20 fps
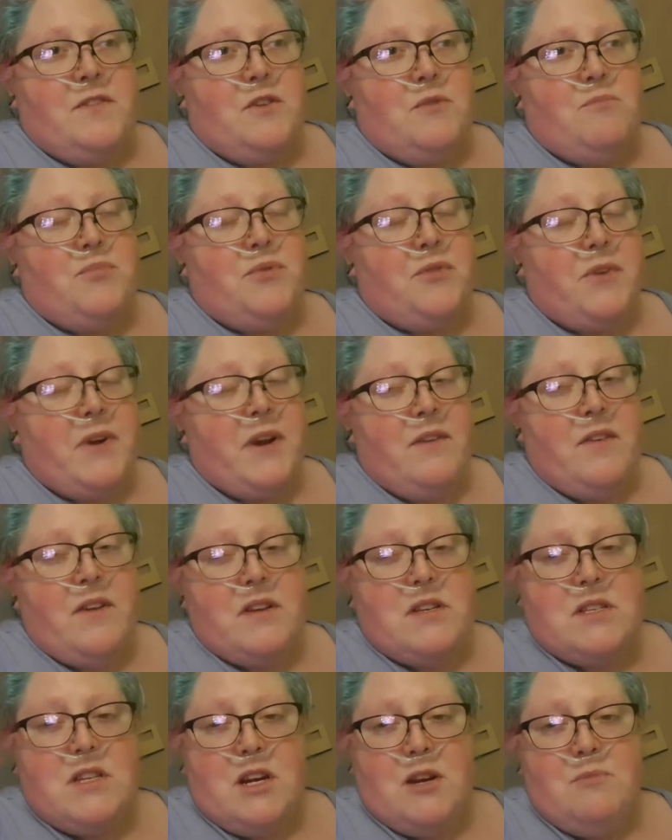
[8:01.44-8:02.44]
from
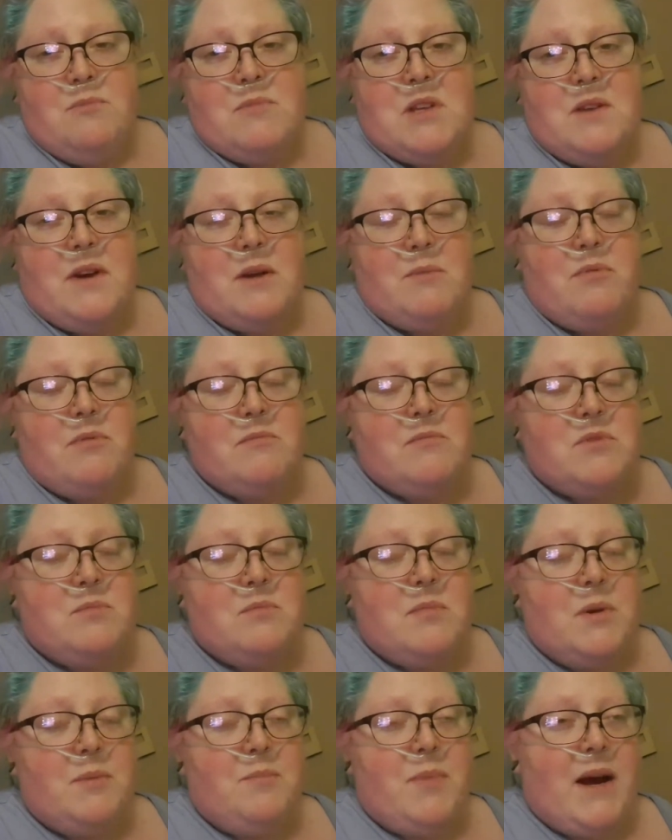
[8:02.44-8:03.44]
previous times I've had problems
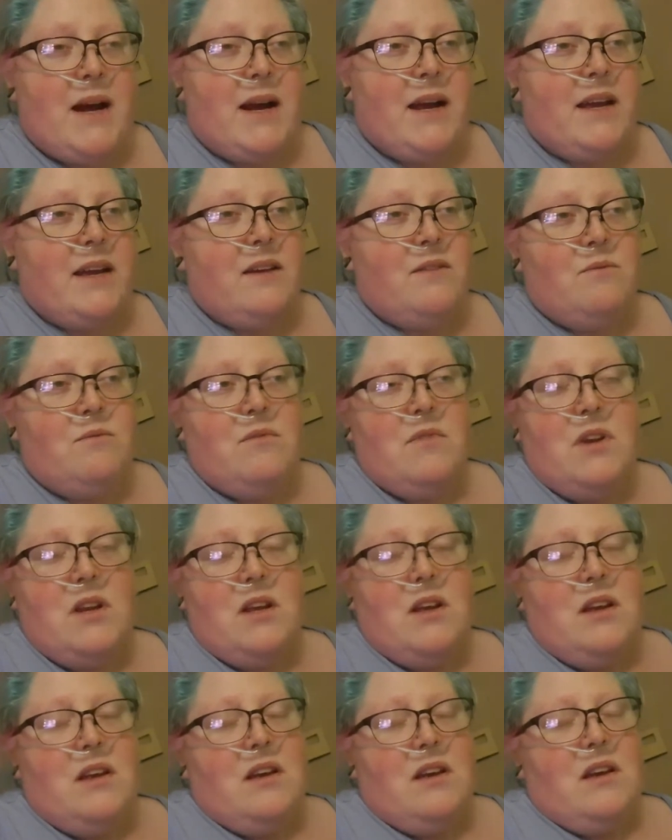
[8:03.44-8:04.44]
with my back, and
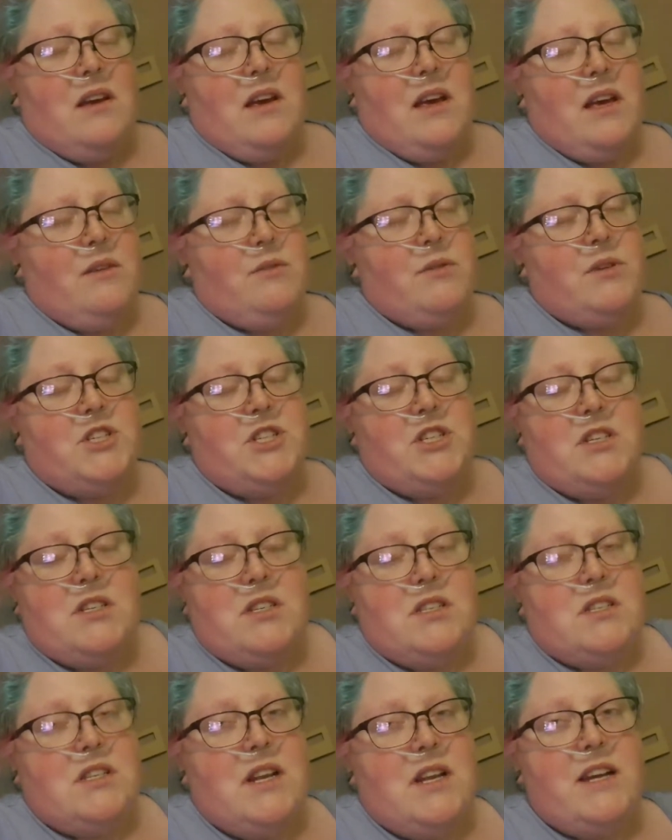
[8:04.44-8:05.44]
it was
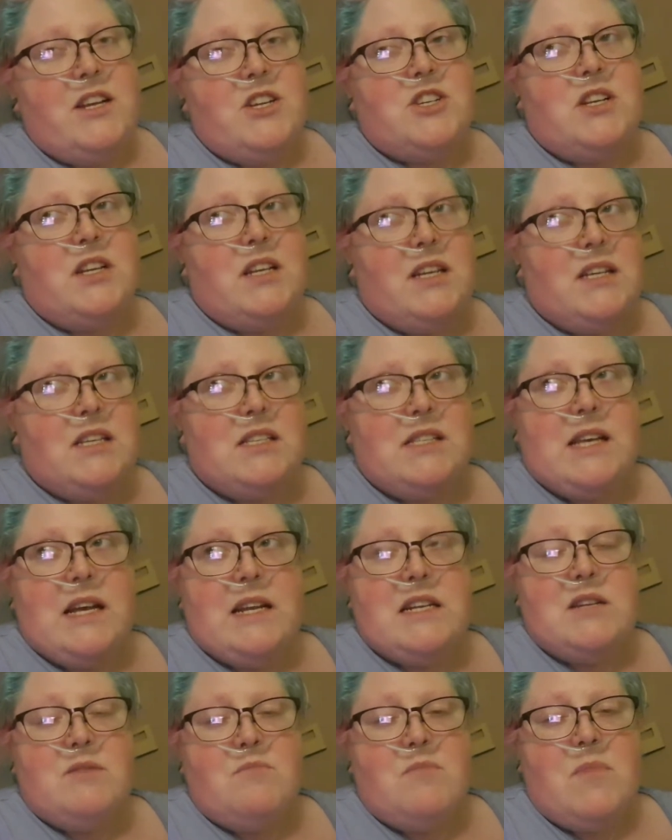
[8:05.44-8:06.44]
just literally
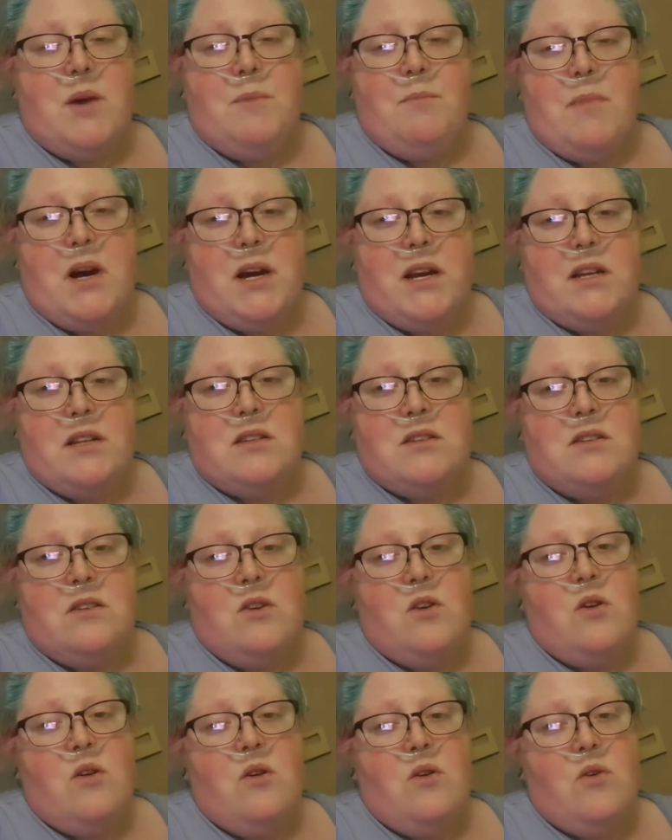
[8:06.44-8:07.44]
sending my mind
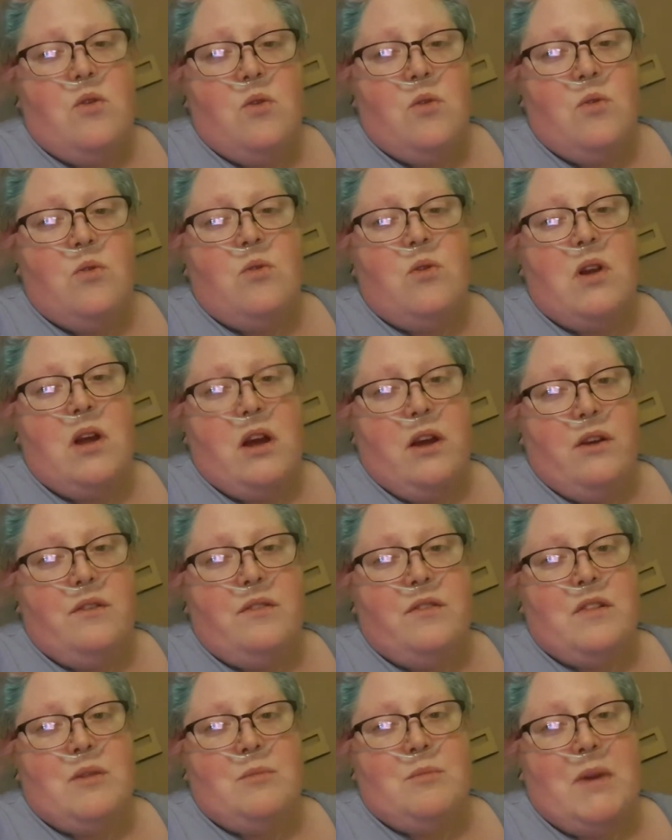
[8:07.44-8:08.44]
all
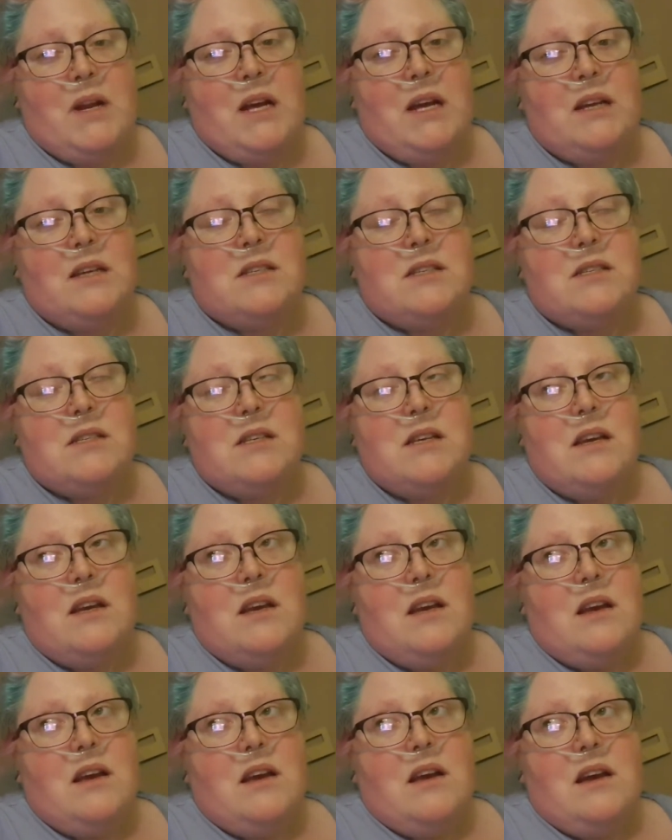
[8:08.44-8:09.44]
over the place.
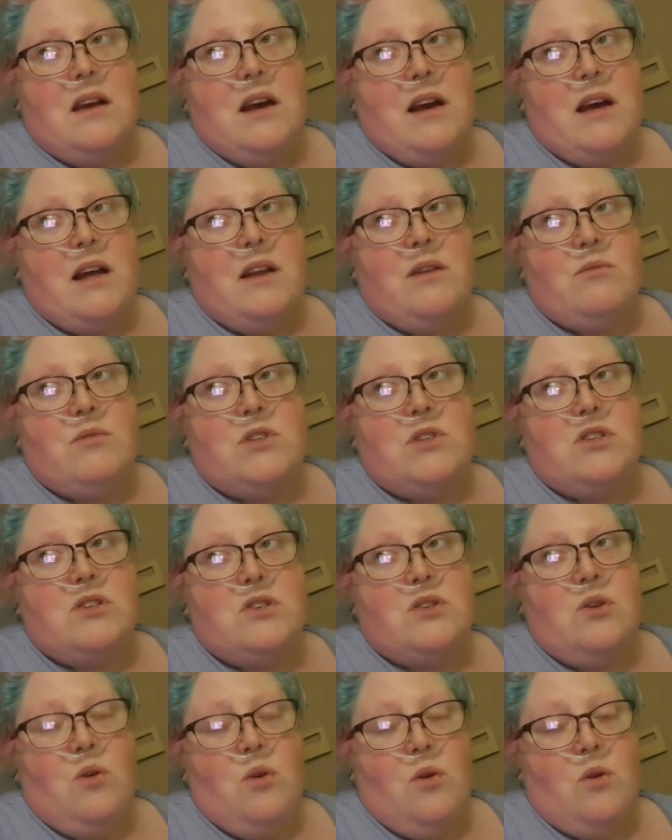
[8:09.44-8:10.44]
And it was
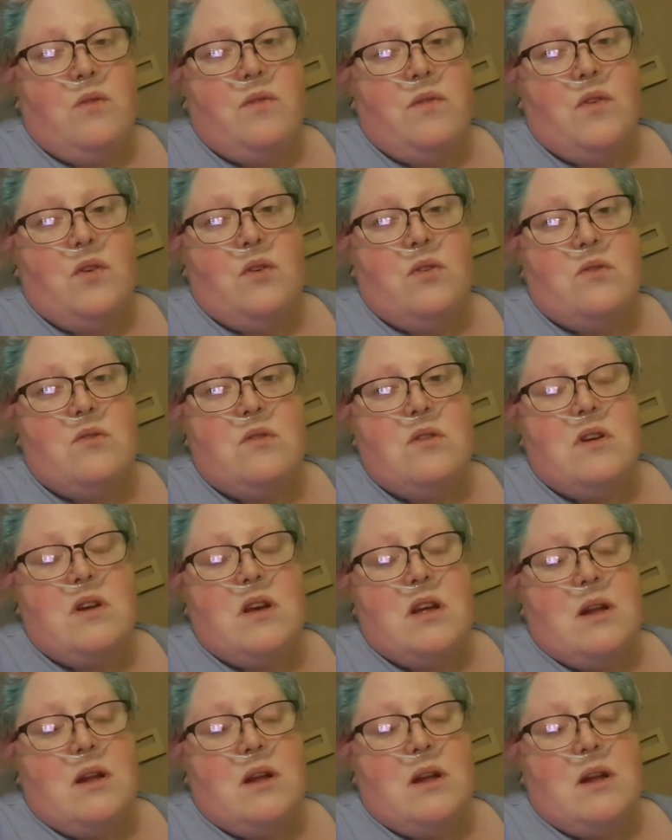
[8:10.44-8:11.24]
just awful.